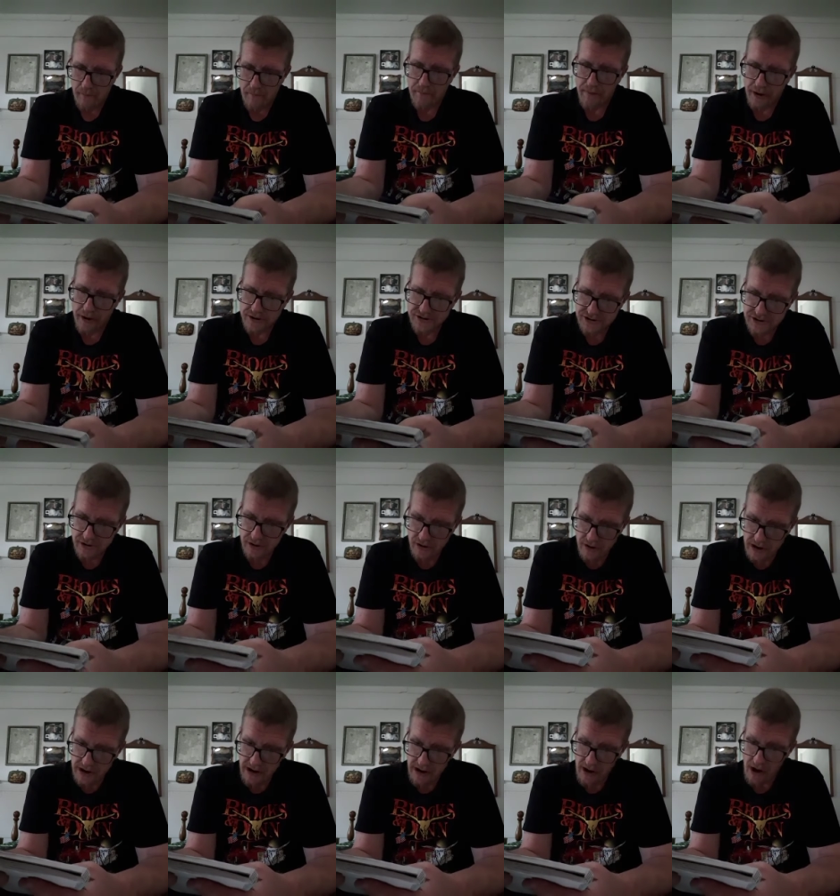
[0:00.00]

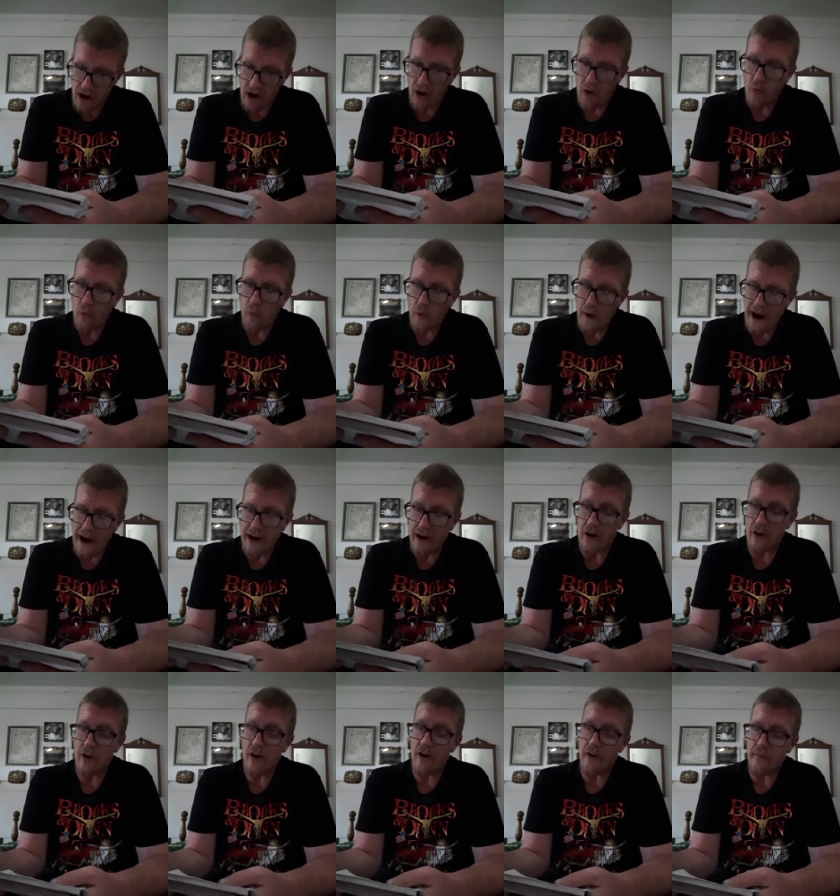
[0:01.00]
Personally
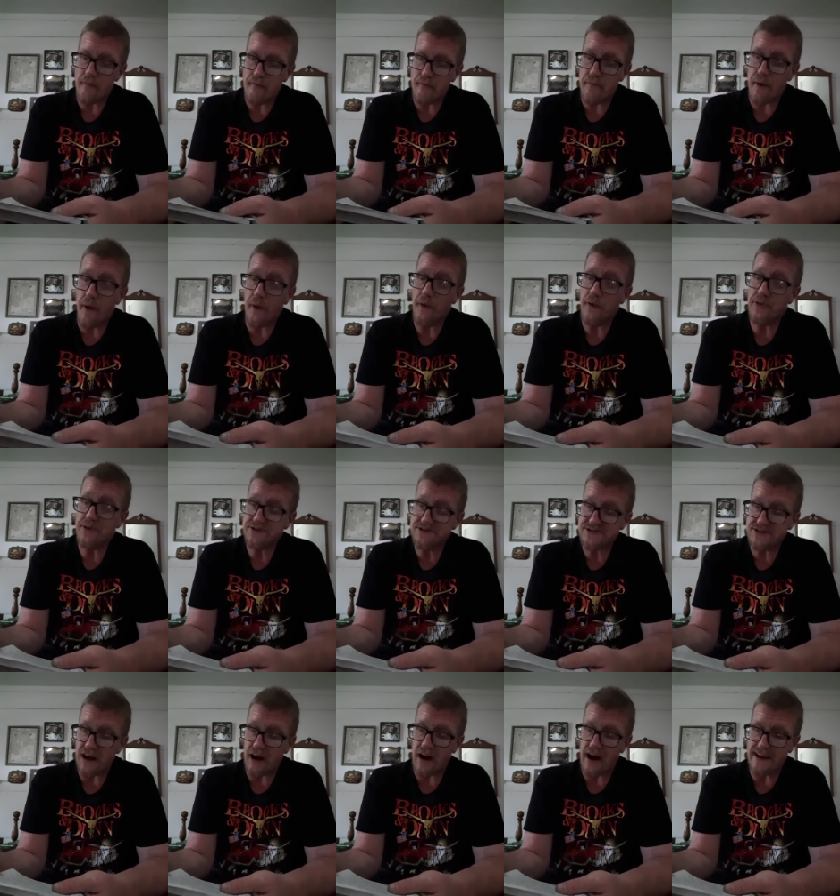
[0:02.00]
aware of both
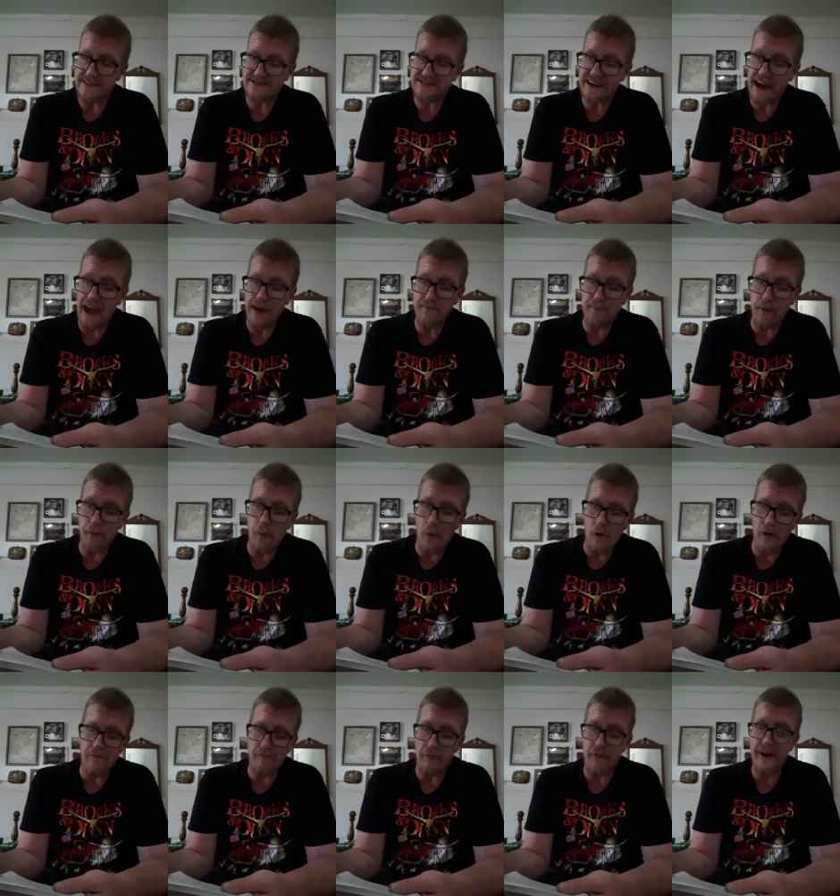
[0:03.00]
sides,
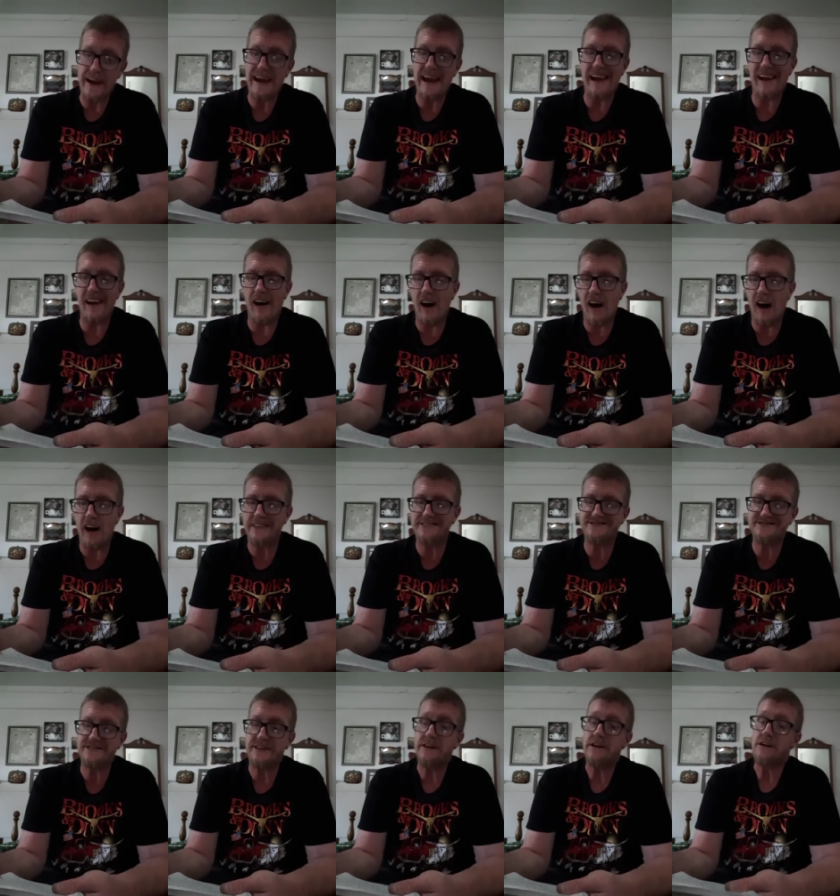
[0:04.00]
capable of bringing
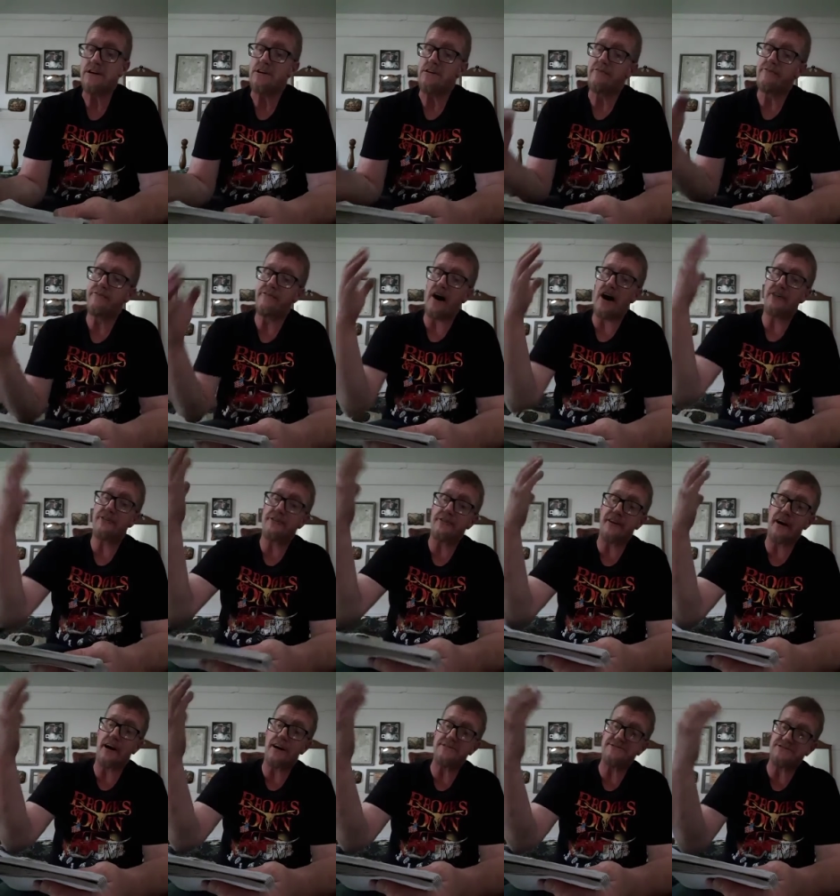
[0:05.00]
us Father
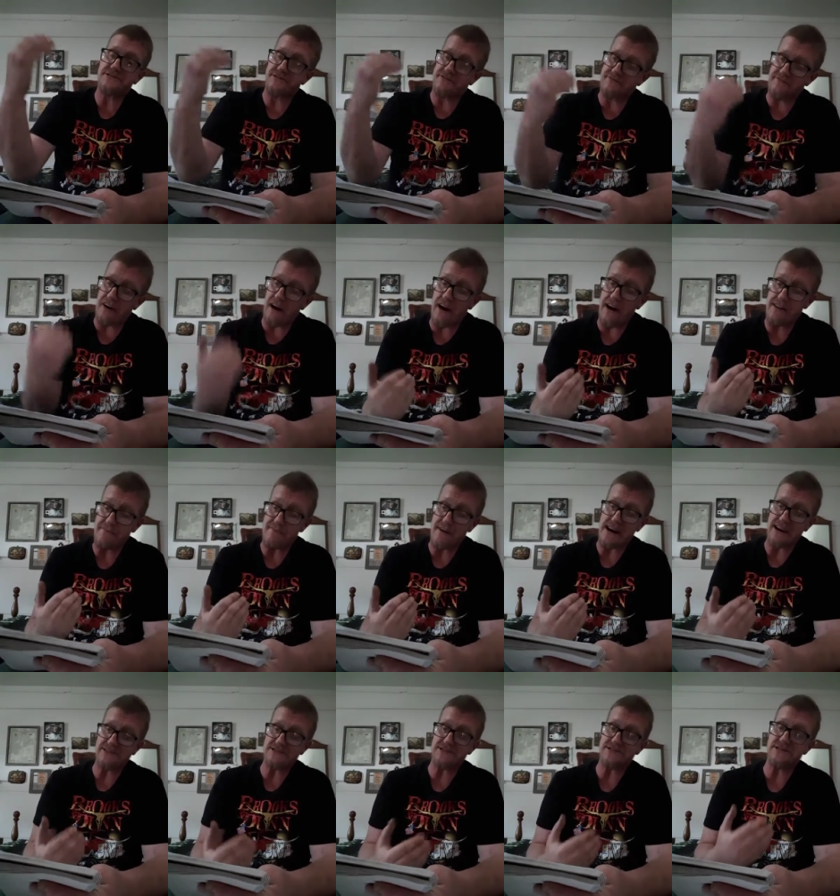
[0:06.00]
God's divine
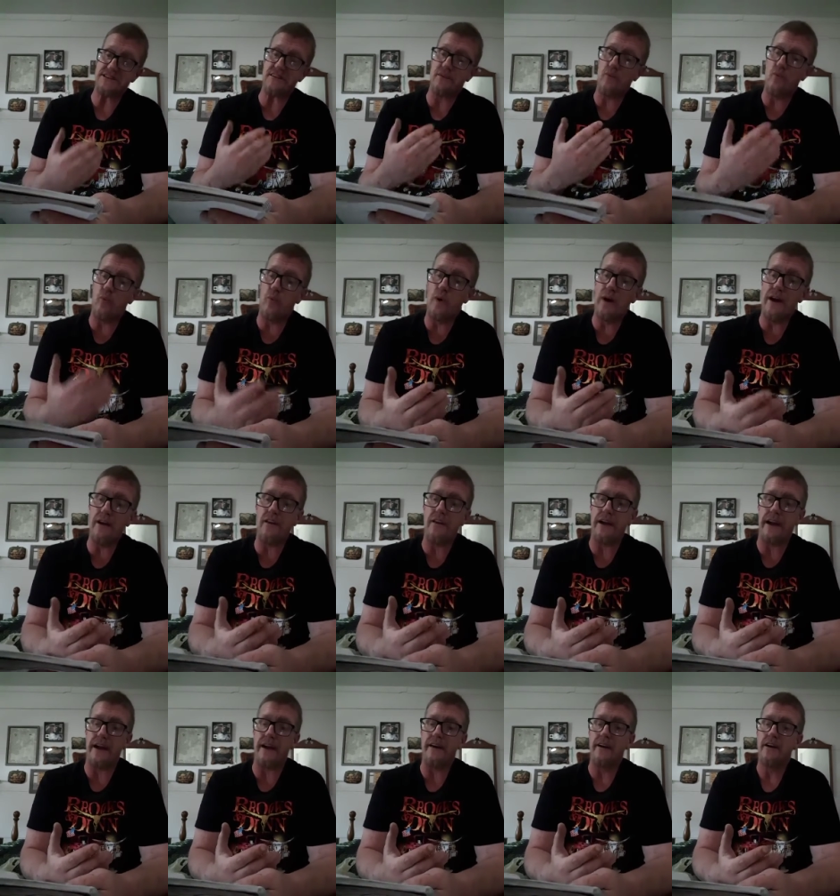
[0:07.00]
message and
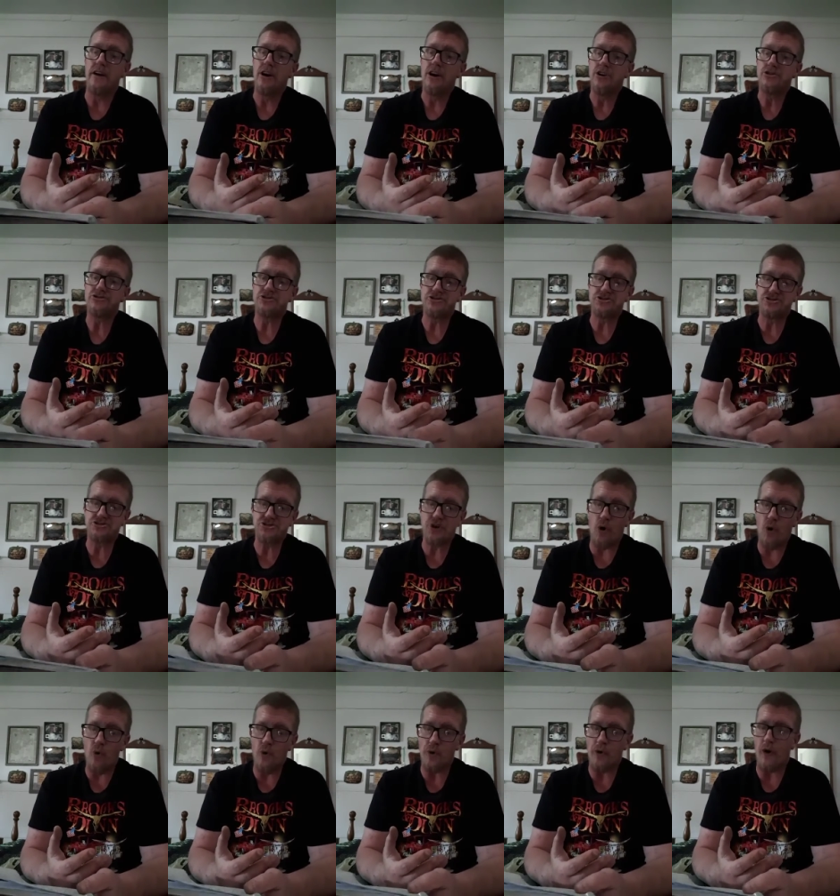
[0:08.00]
willing to
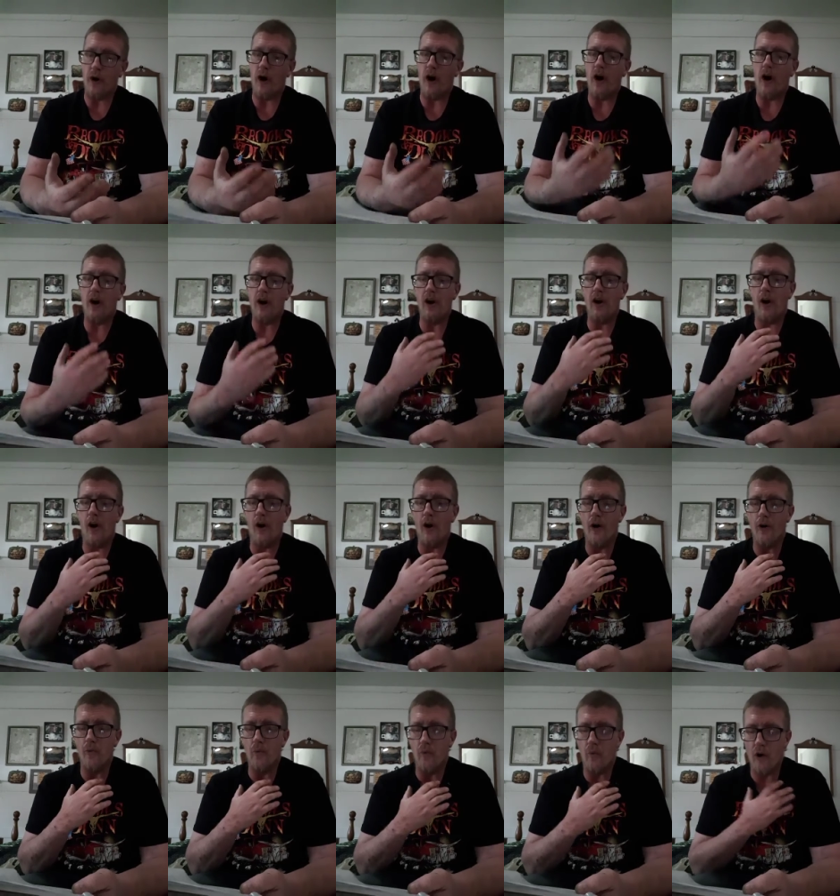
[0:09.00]
shoulder all
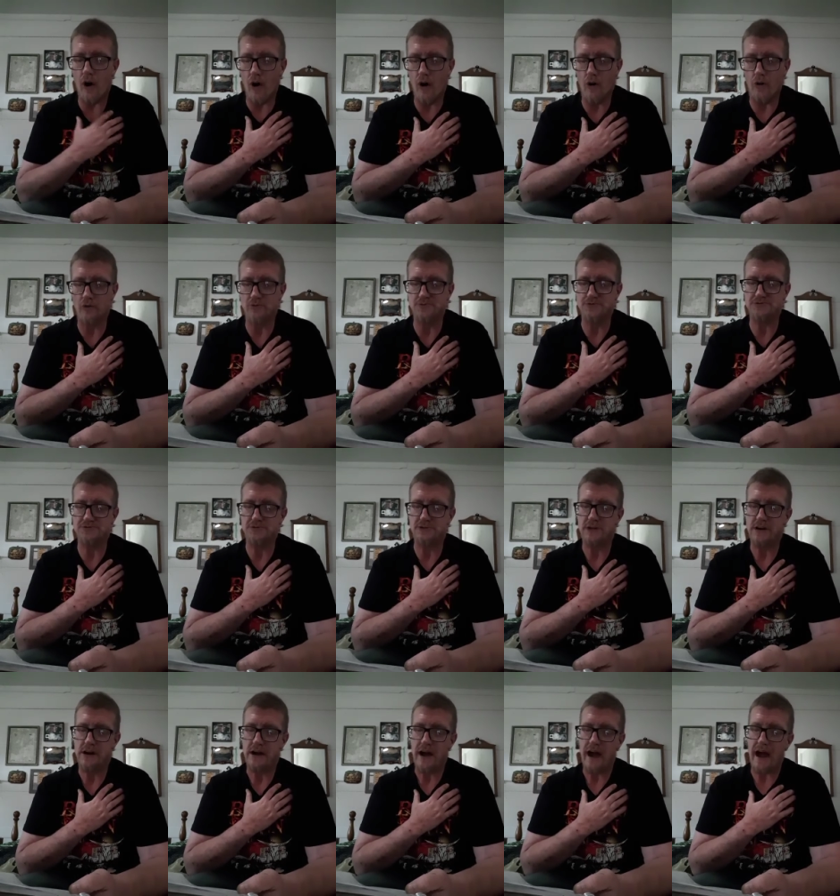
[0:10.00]
our woes
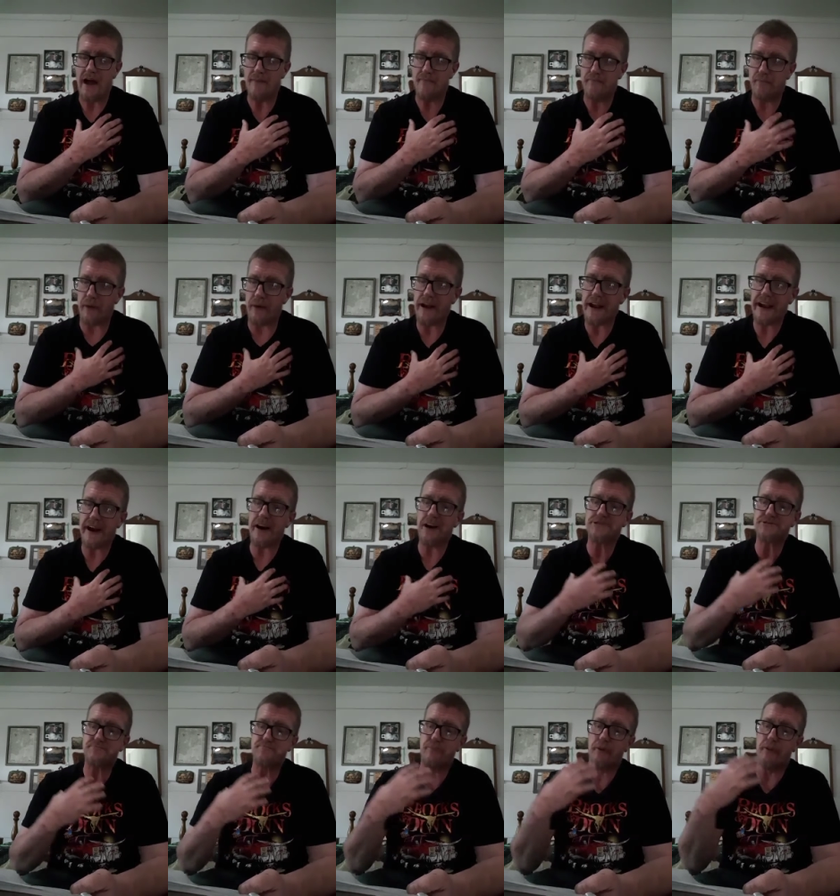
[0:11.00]
and bring
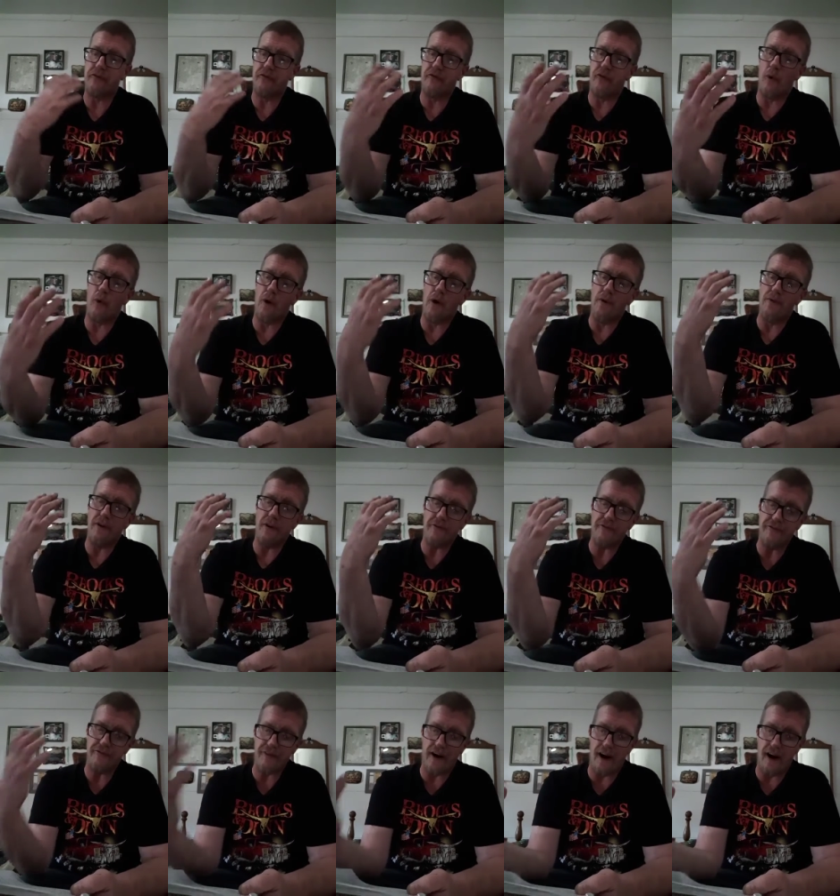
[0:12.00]
us before the
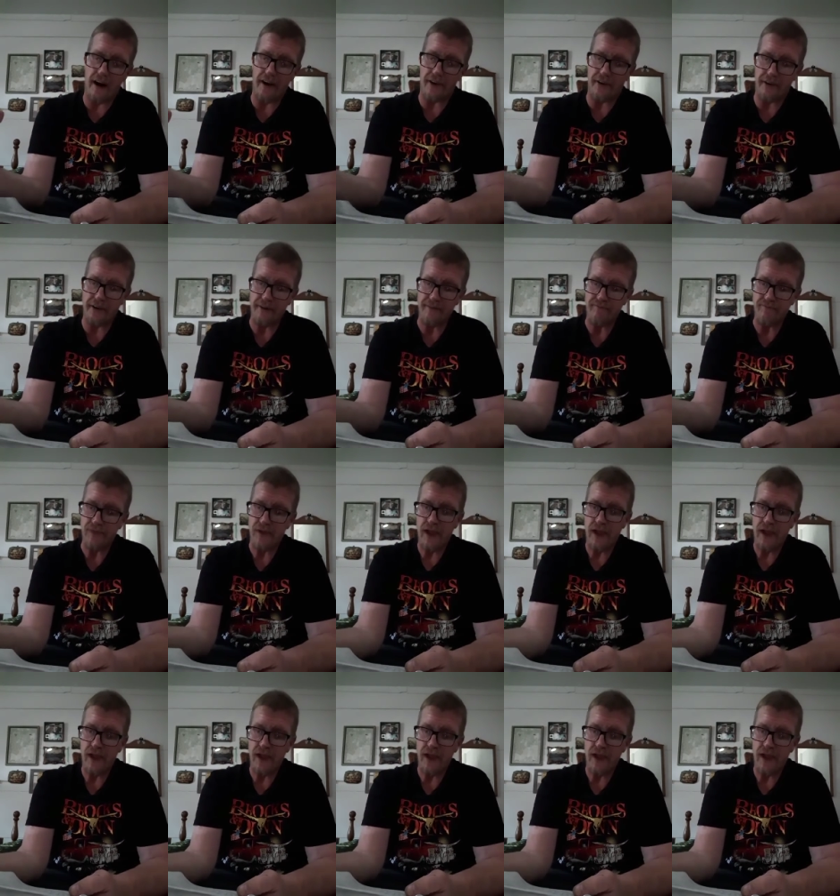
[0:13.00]
Father